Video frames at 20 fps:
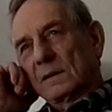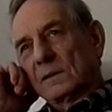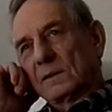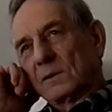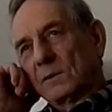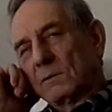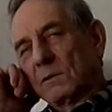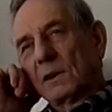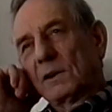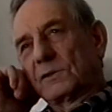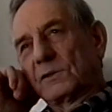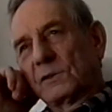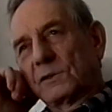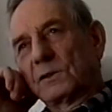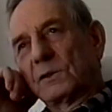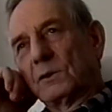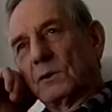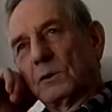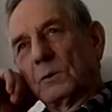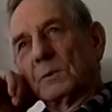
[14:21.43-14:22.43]
the rushes
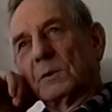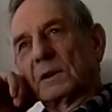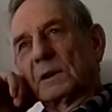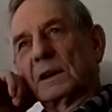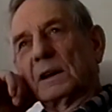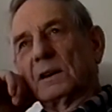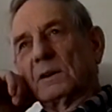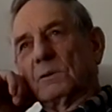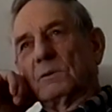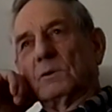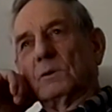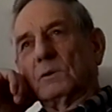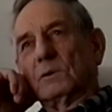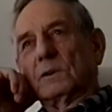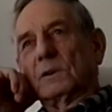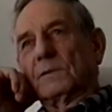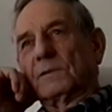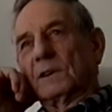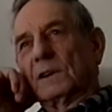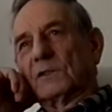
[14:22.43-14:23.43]
grew up, and it kind of
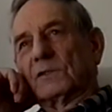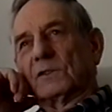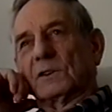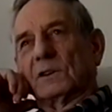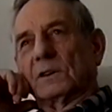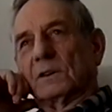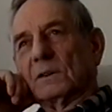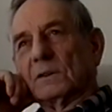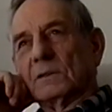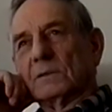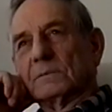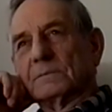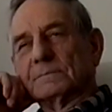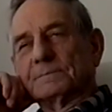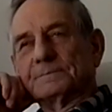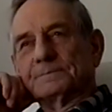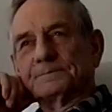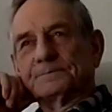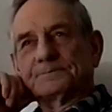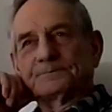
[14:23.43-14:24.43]
ruined the fishing, you
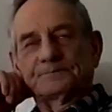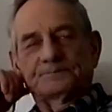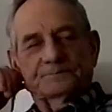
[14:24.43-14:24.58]
know.